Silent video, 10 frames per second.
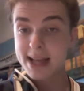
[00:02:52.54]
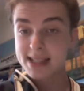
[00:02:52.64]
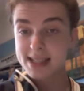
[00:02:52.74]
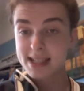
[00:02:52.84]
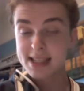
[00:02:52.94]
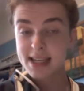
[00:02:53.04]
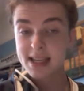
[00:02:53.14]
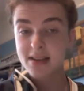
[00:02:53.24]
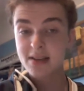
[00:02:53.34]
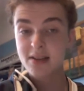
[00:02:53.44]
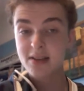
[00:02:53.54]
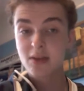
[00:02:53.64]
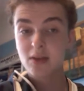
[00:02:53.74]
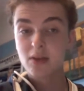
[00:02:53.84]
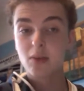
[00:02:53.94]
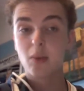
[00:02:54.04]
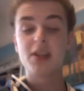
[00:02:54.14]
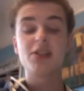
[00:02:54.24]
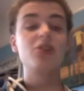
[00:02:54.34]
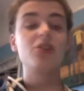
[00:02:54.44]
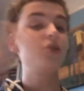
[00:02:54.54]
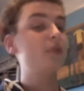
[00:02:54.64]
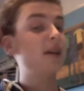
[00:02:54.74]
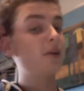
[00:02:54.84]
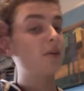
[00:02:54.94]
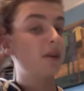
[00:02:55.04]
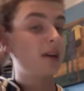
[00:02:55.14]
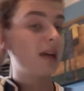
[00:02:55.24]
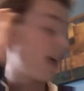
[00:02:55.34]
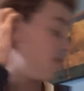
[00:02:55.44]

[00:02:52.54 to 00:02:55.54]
City won 2-0, and